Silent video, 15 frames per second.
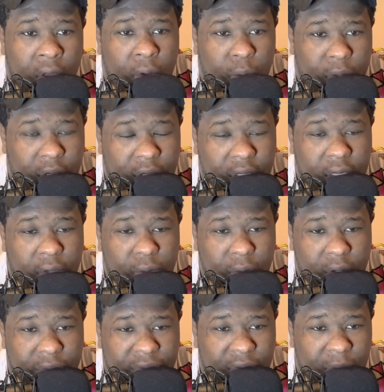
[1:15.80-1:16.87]
we're going to get
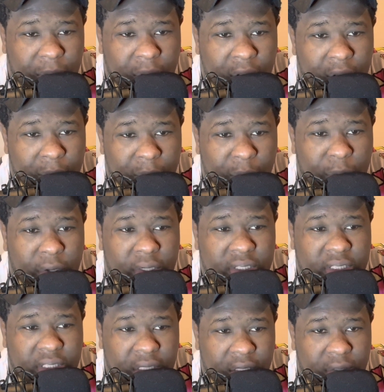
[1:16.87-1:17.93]
rid of him, but we're going to
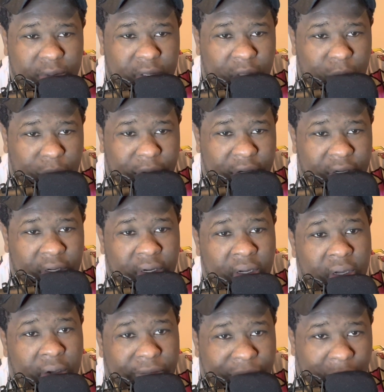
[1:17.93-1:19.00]
send him somewhere
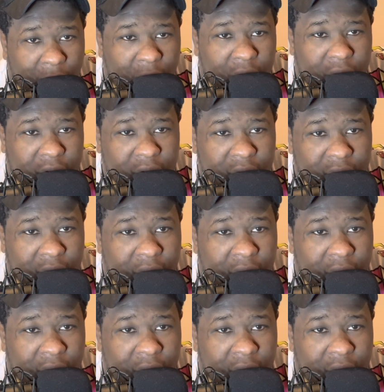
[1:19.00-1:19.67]
far,